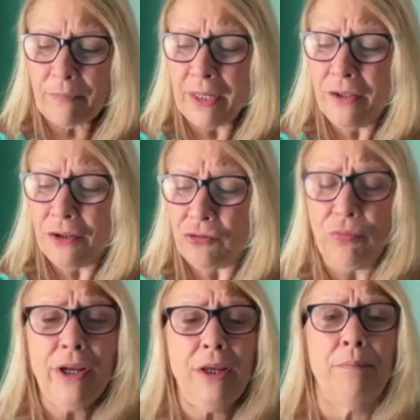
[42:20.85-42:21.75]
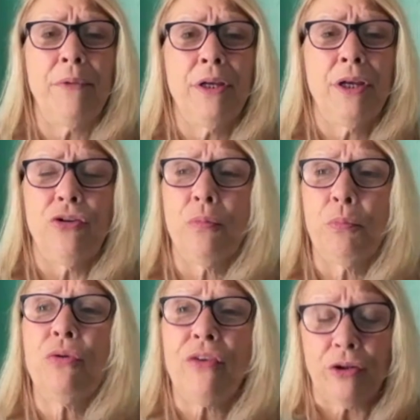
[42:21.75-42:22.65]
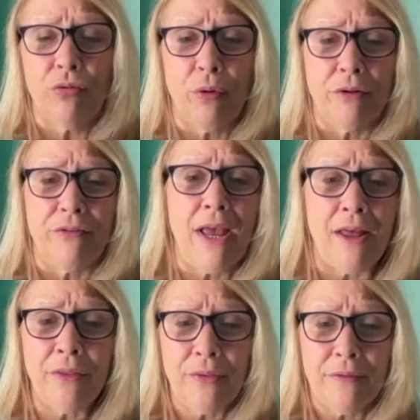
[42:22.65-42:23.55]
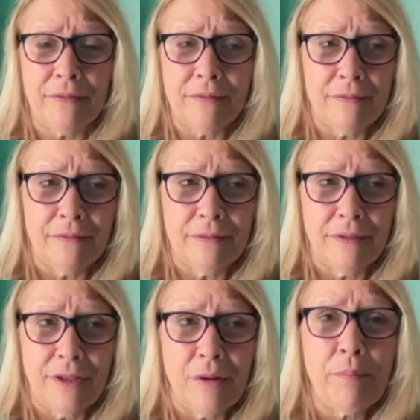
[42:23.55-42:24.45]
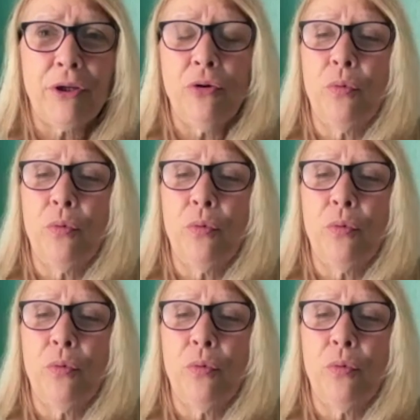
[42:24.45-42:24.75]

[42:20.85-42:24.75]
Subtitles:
in the dream, you're moving toward death, but you